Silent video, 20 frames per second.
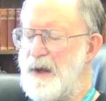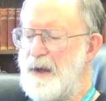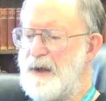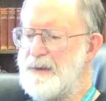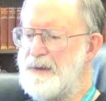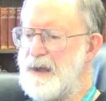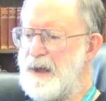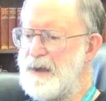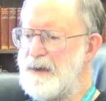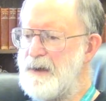
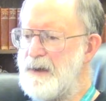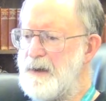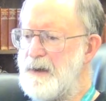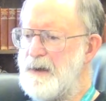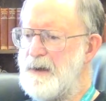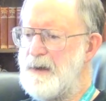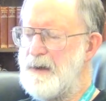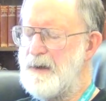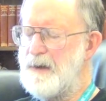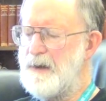And that
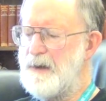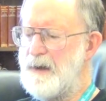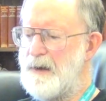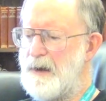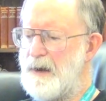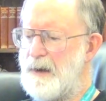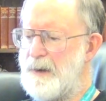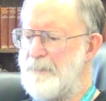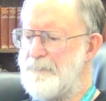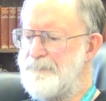
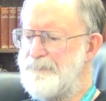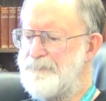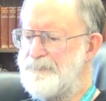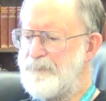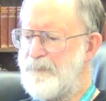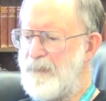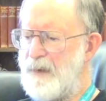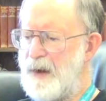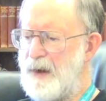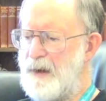um,
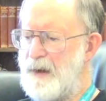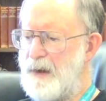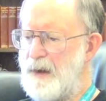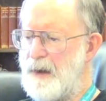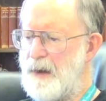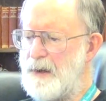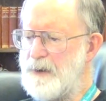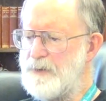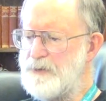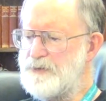
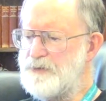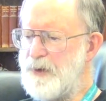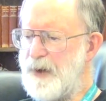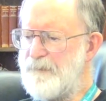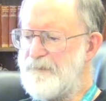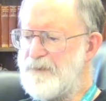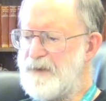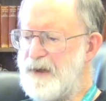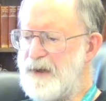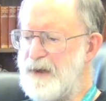uh,
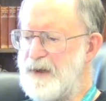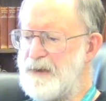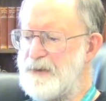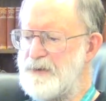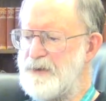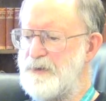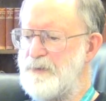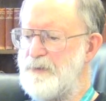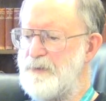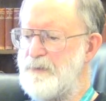drift
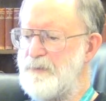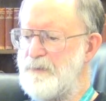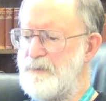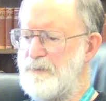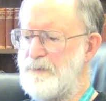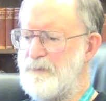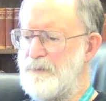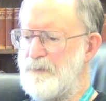into